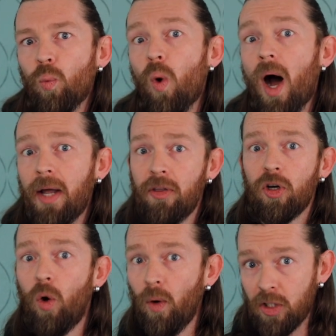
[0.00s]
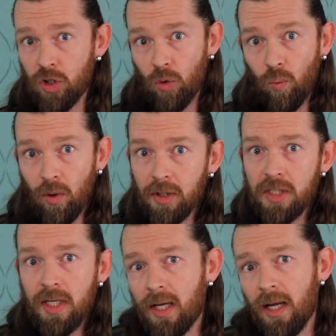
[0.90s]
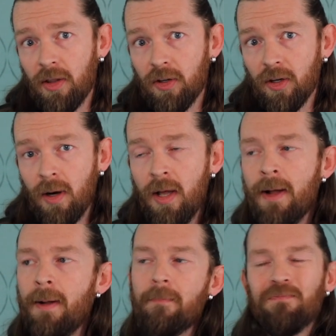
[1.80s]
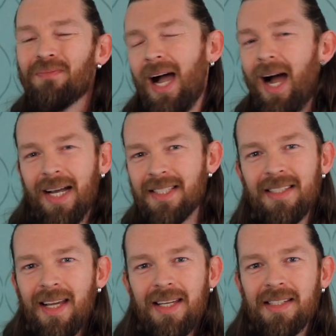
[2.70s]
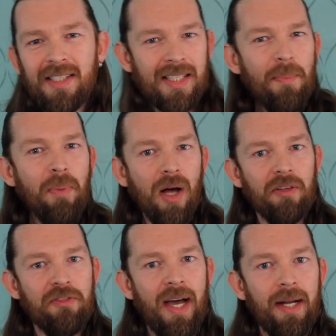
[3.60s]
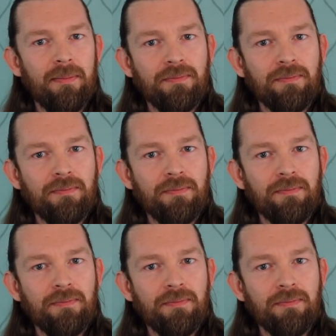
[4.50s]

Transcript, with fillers: why they're going to work together. I say skip all of that.